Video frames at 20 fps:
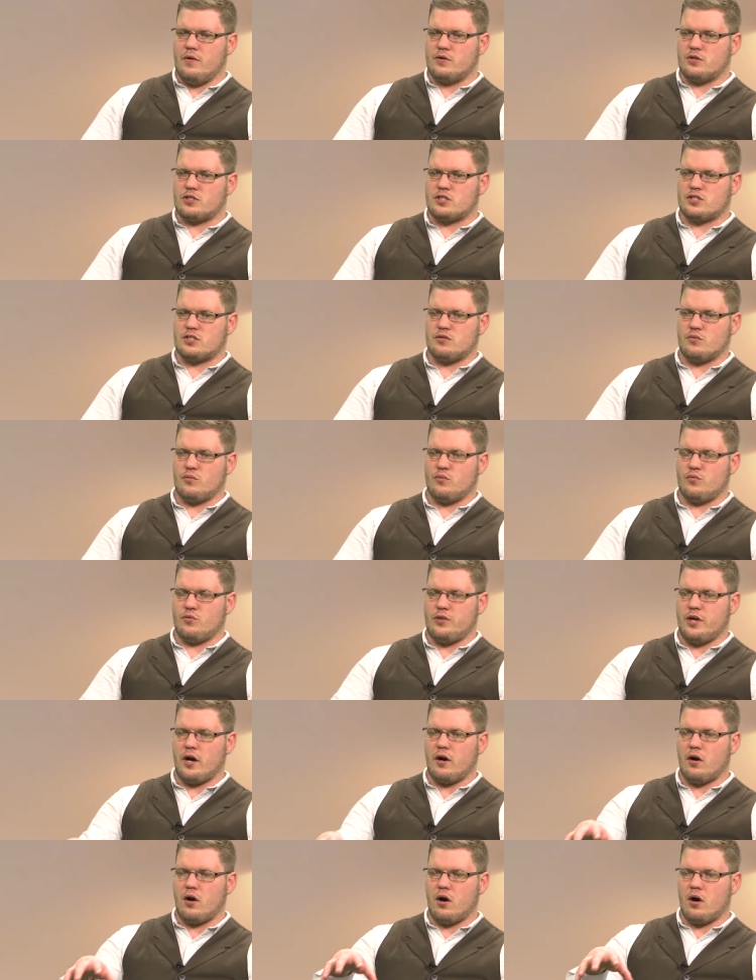so
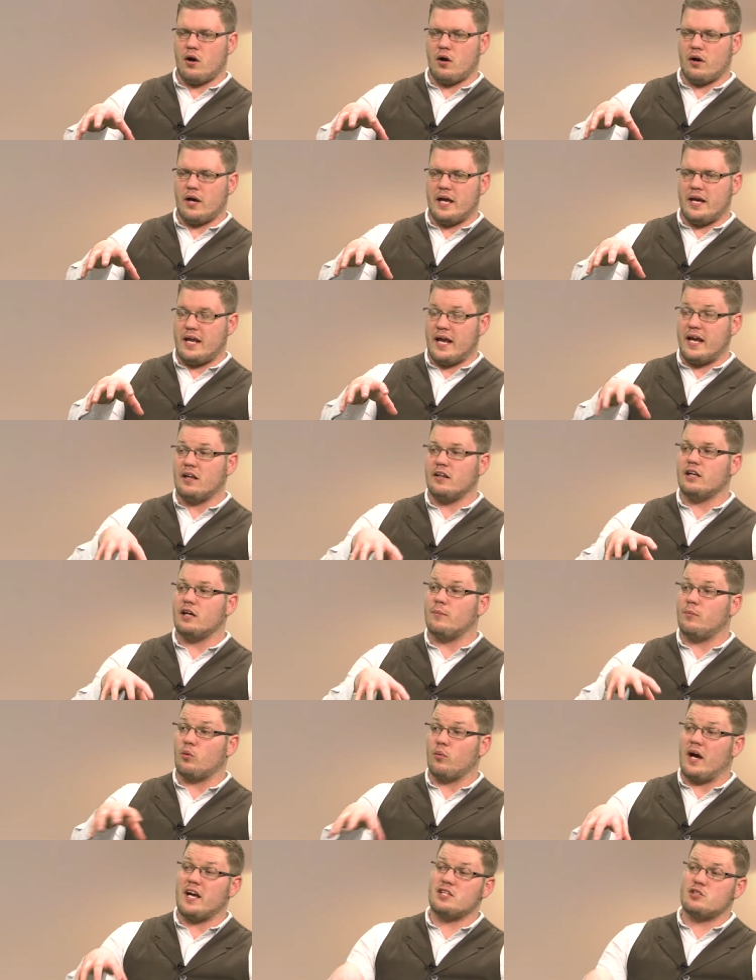there are
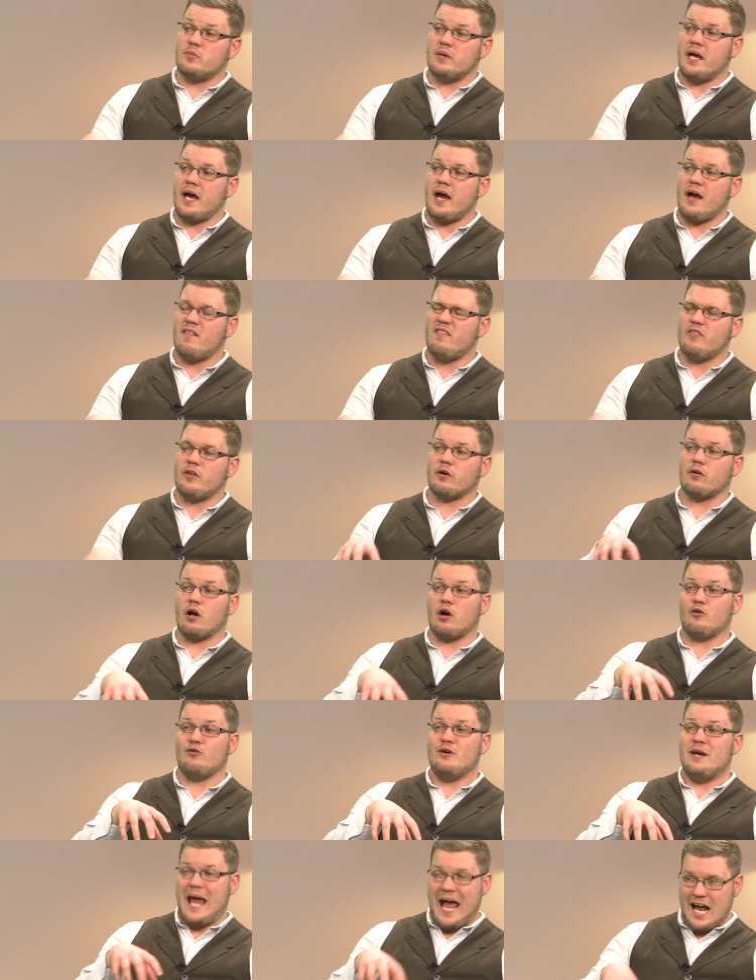inalienable rights we have. There are
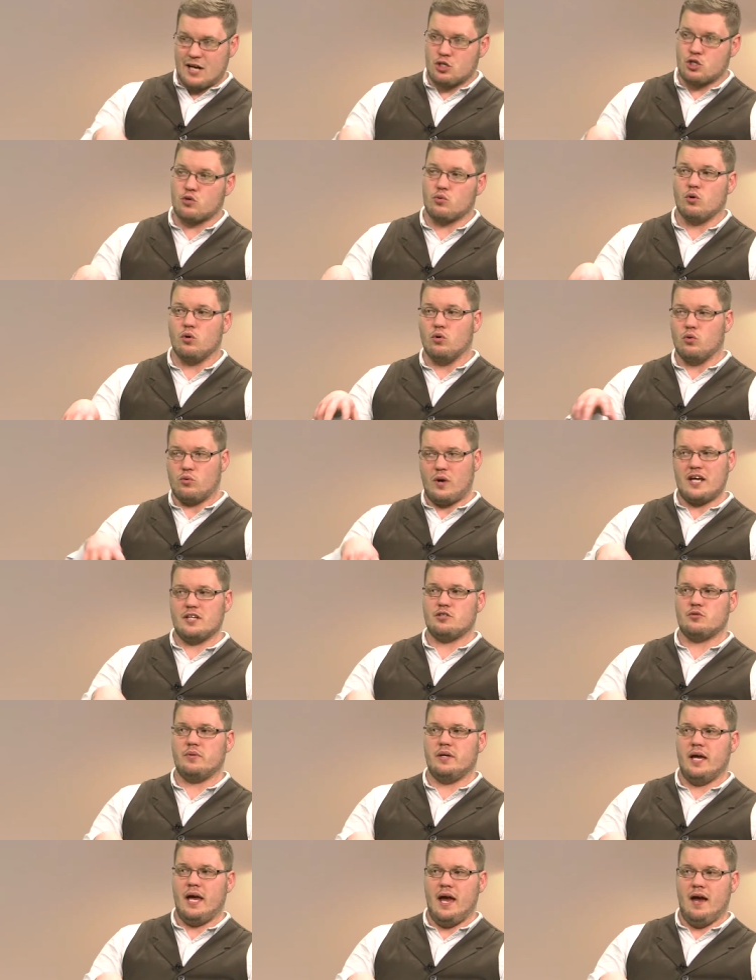natural
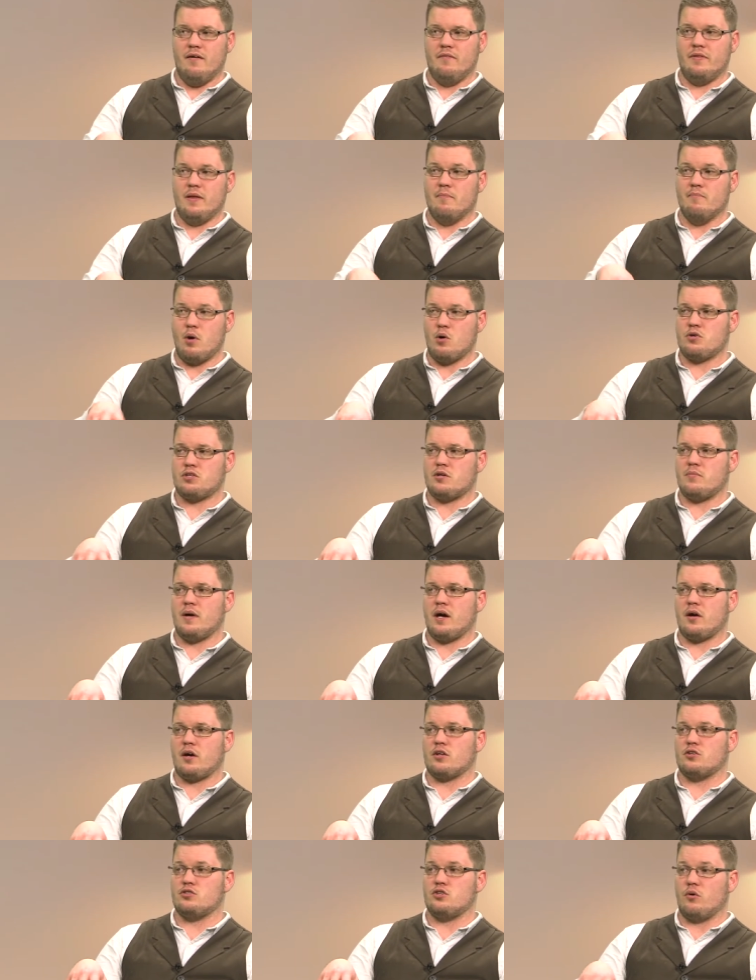rights we have that most
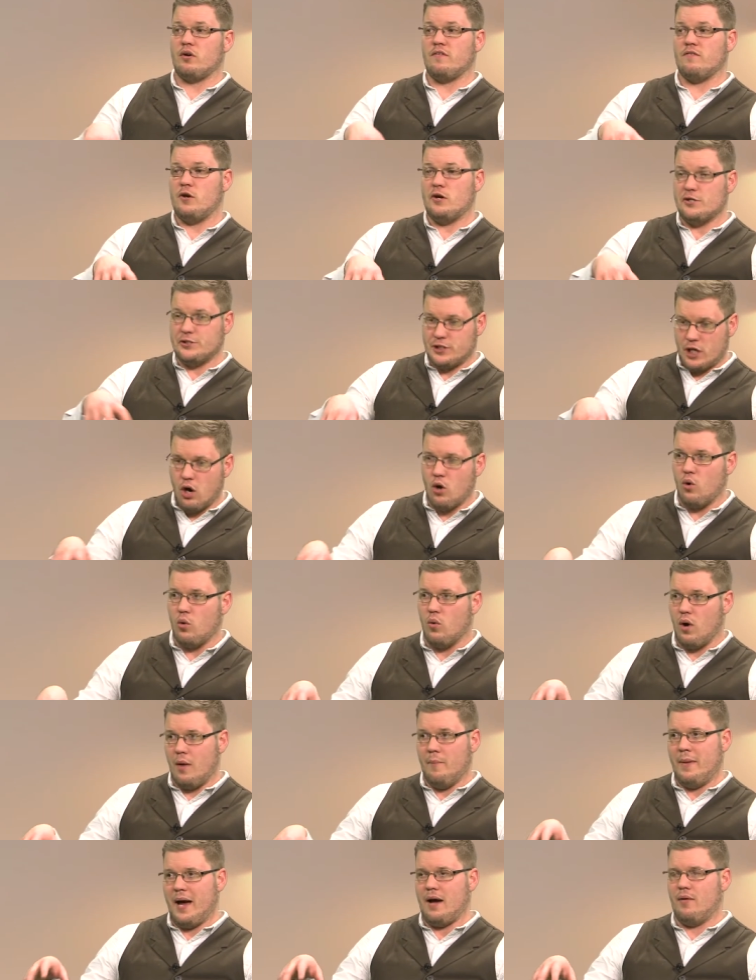Americans don't even know
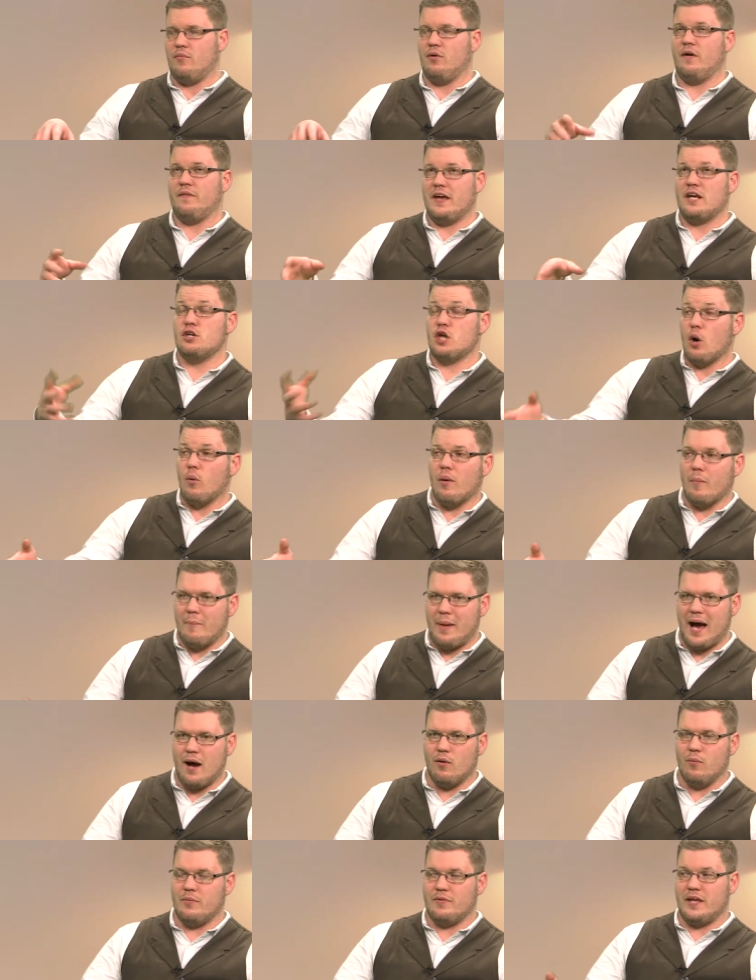about. Well, they know
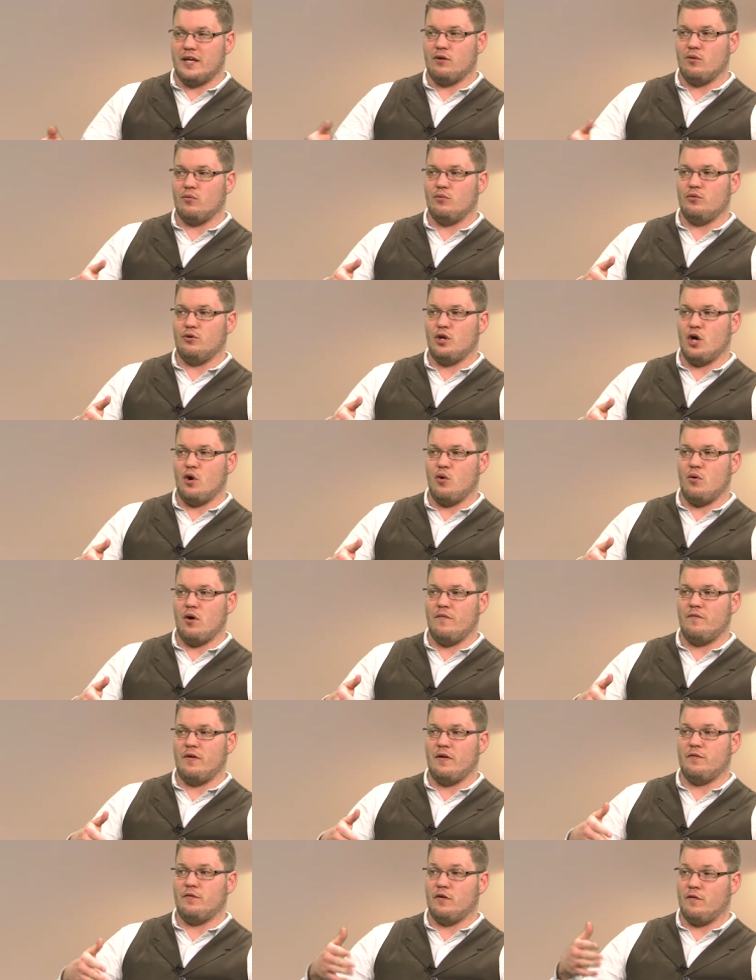about, but they don't know
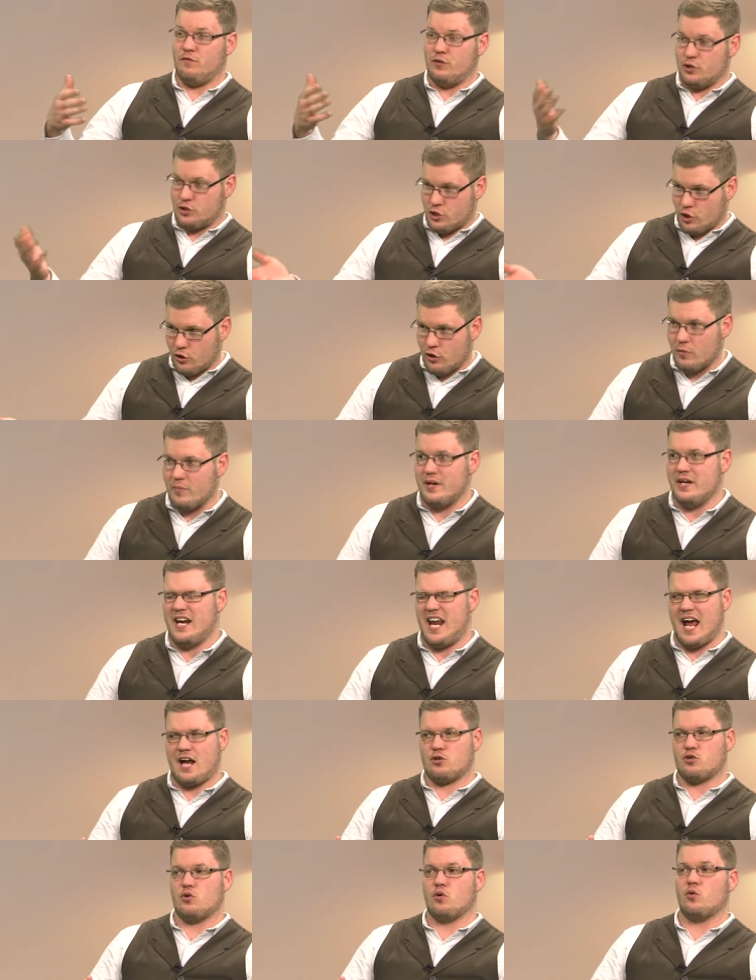of the, of the term
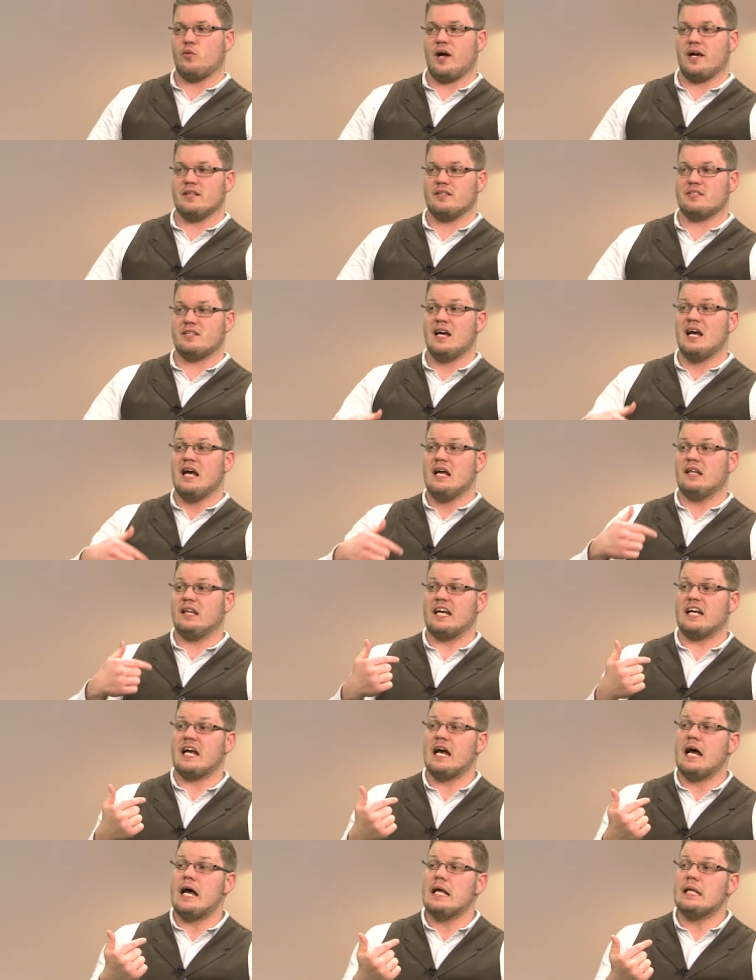natural rights,
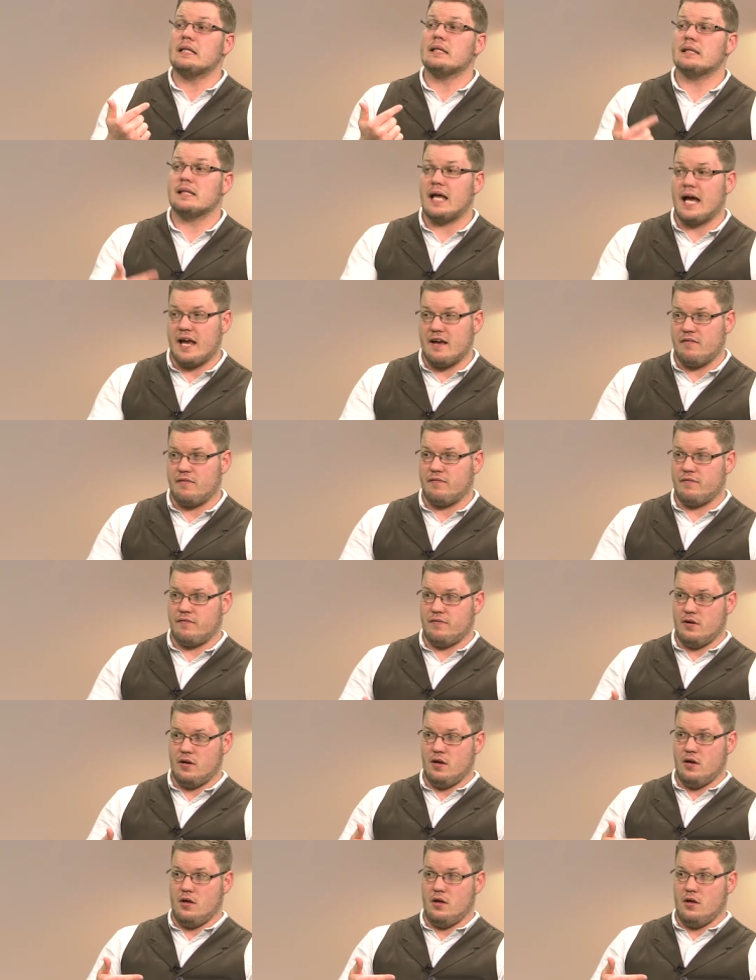like life,